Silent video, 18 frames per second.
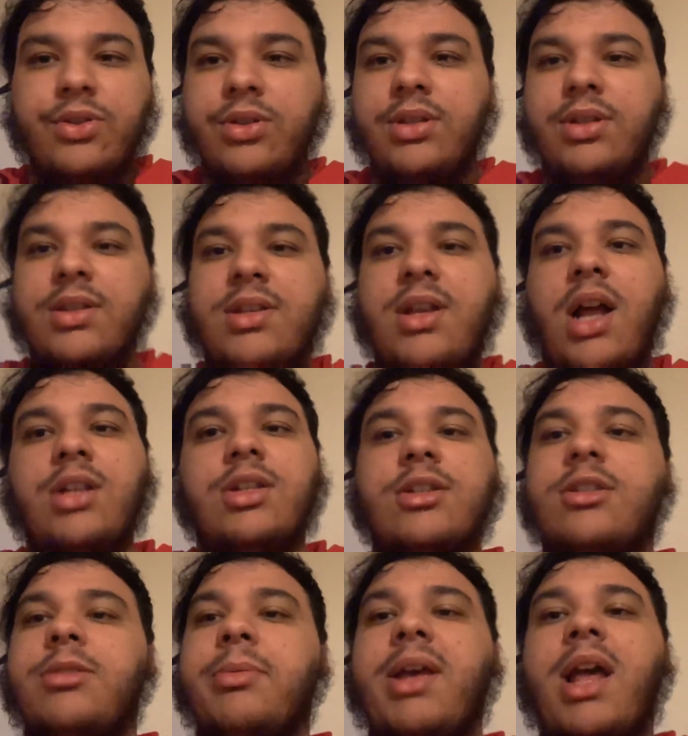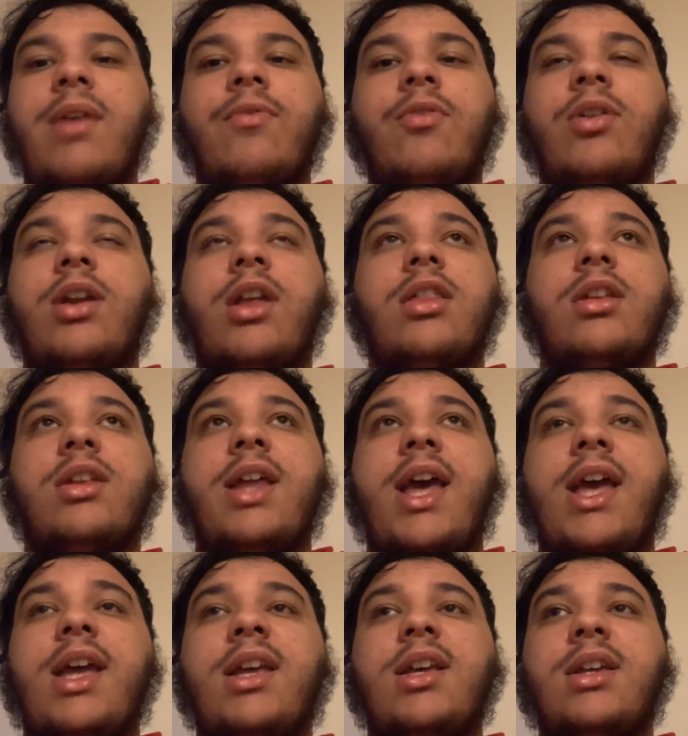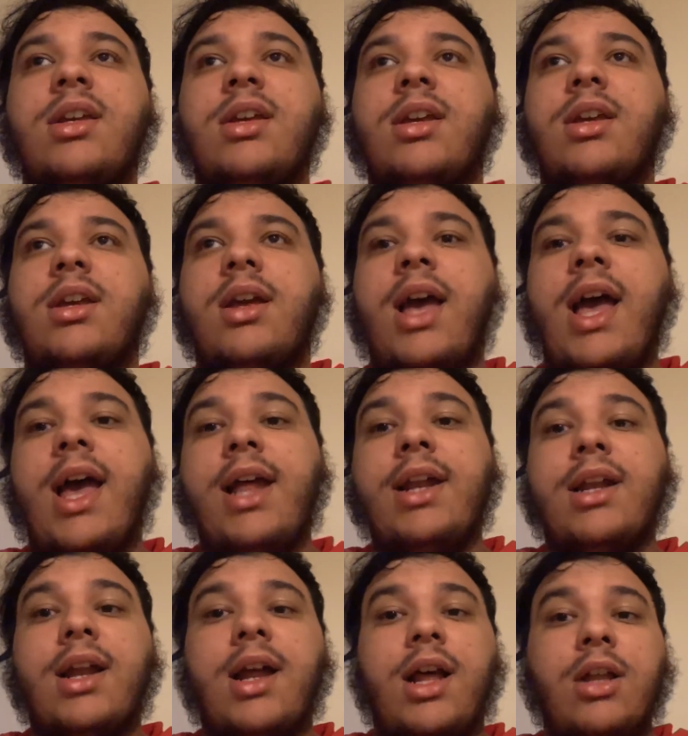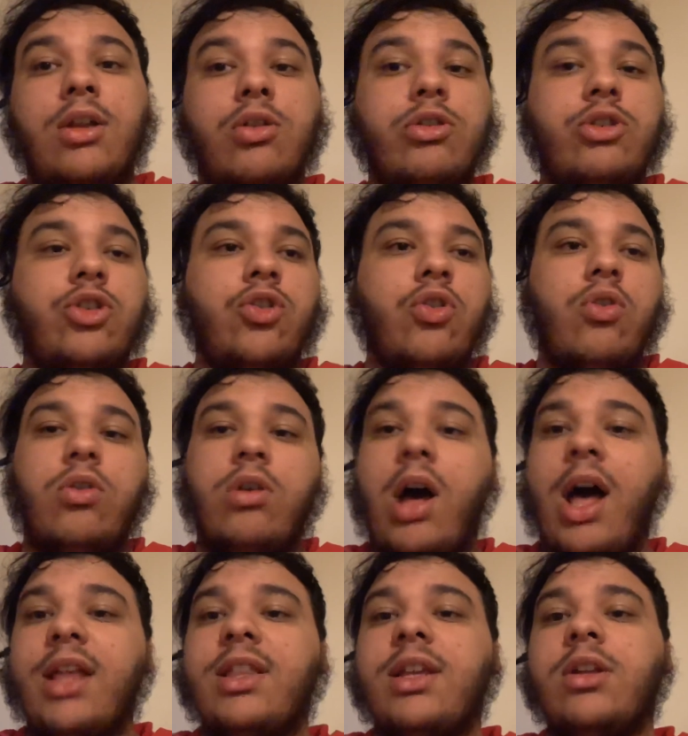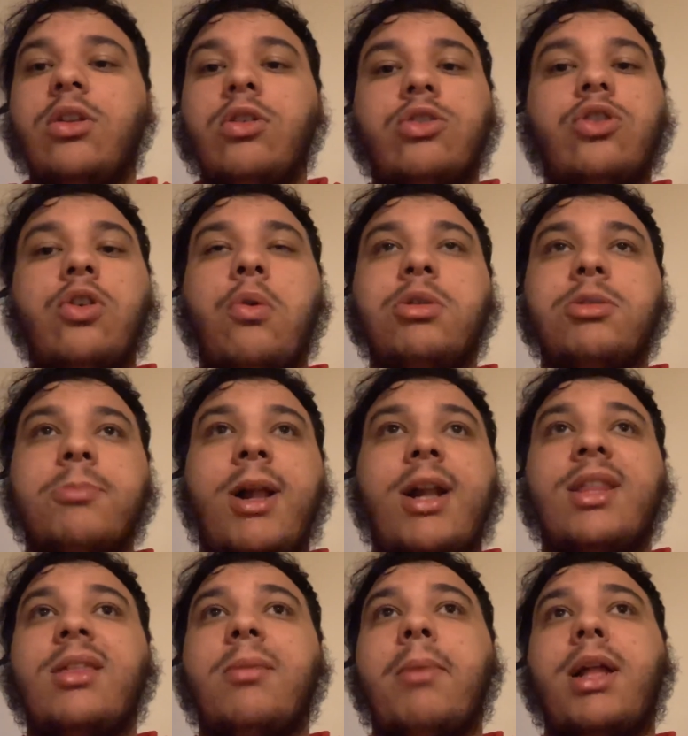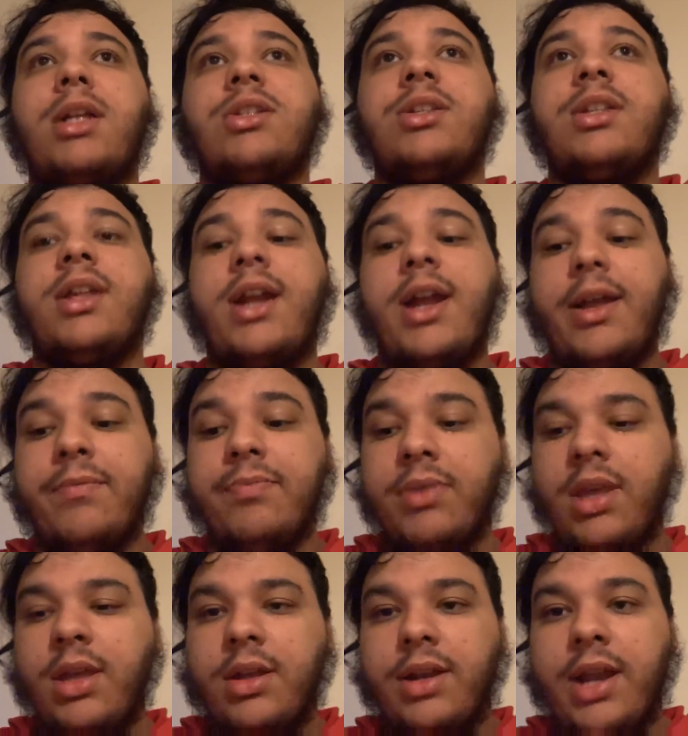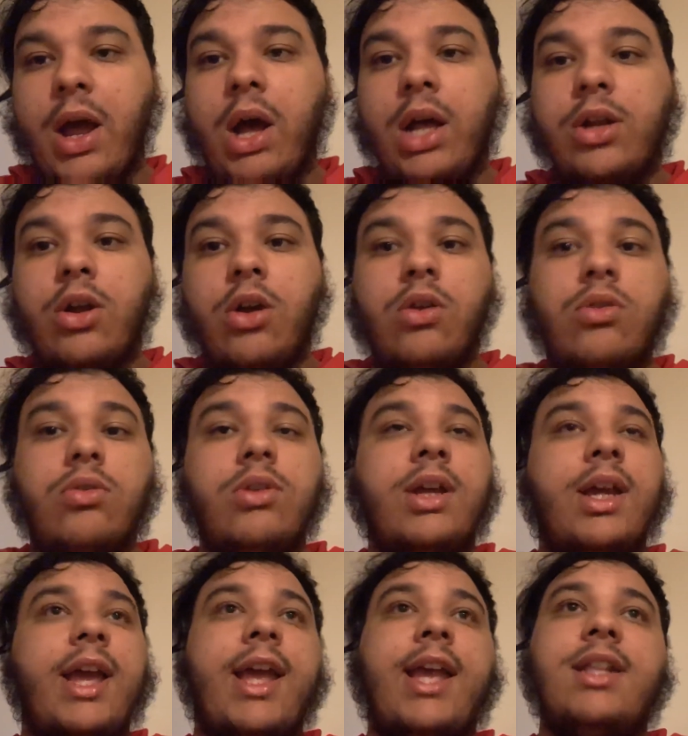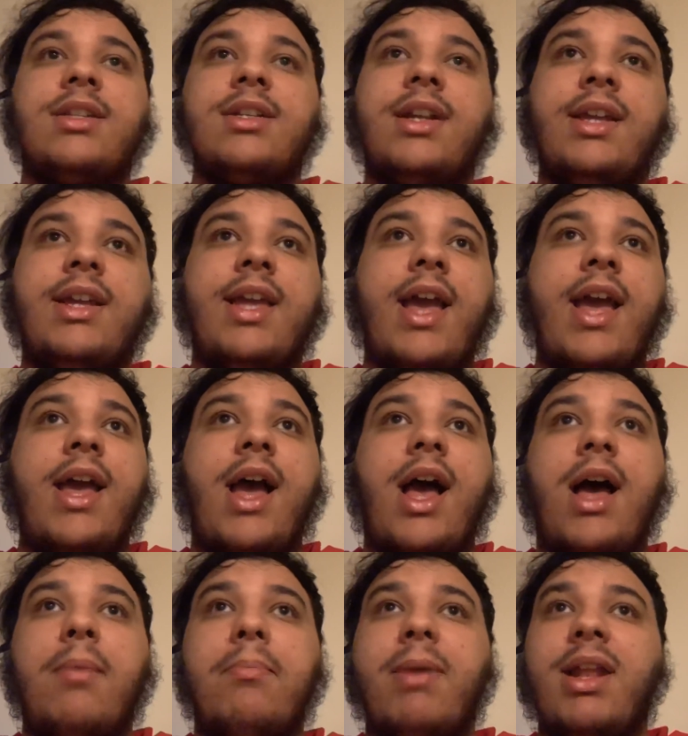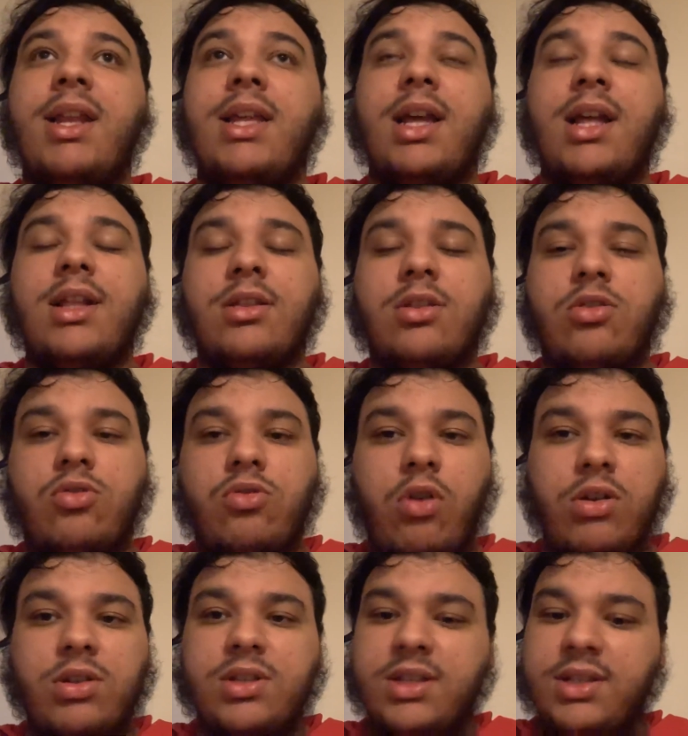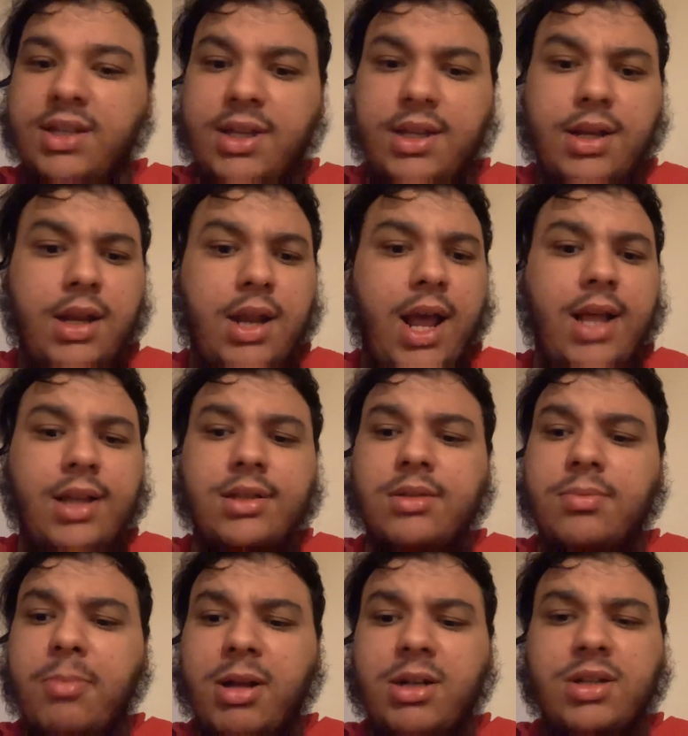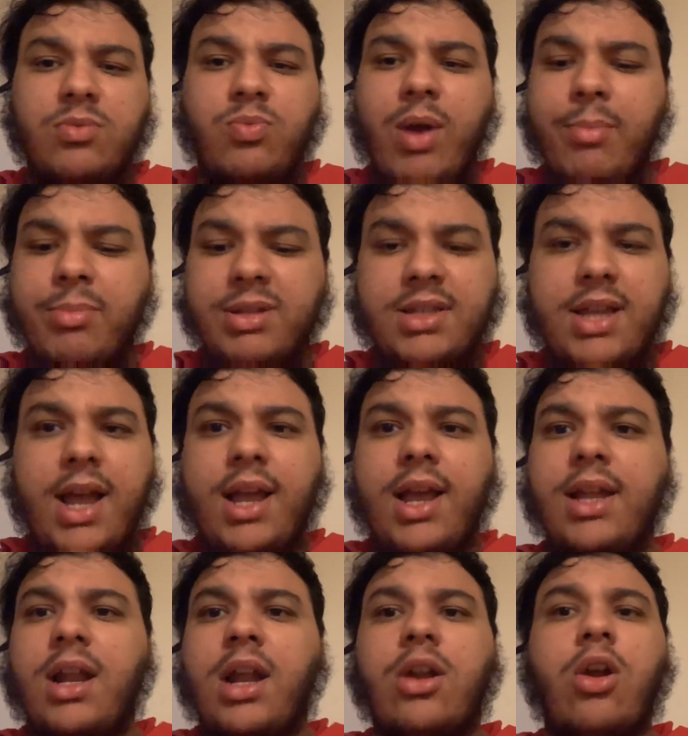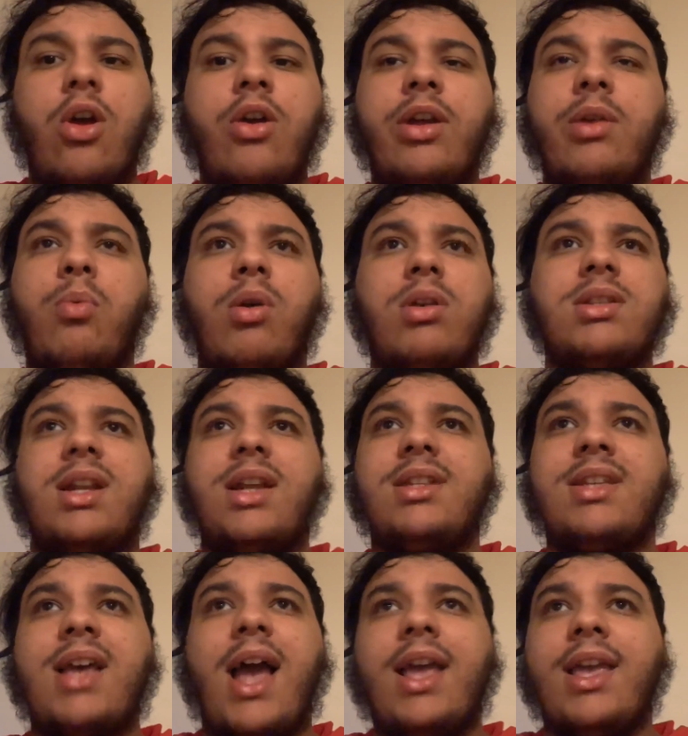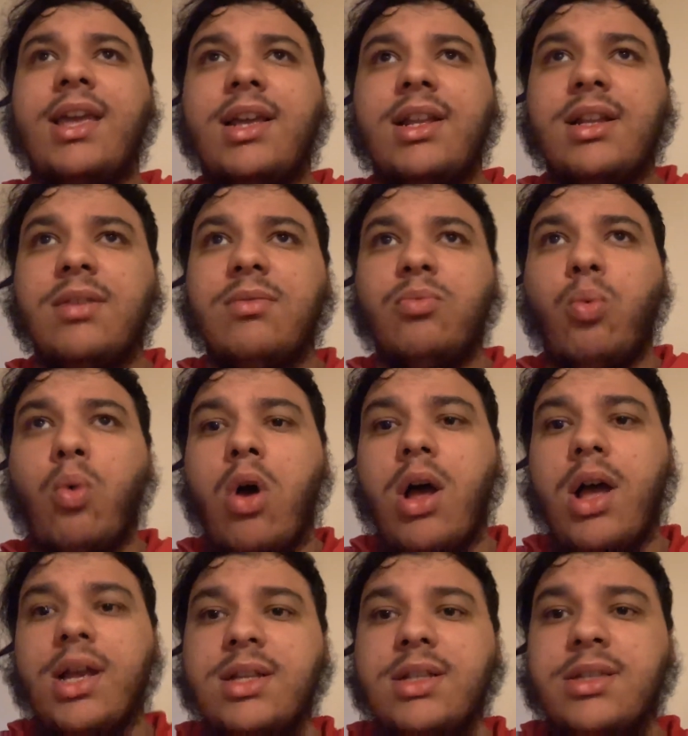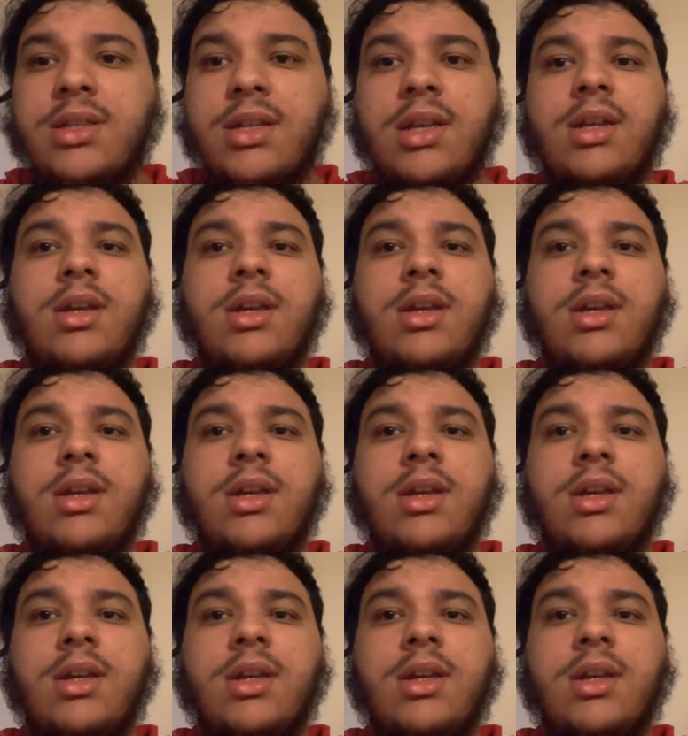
discussion to be had for another day. And Luke Shaw, I think Luke Shaw was man of the match today. Now, I know he didn't get many crosses in as much as Wan-Bissaka, and I know he wasn't attacking-wise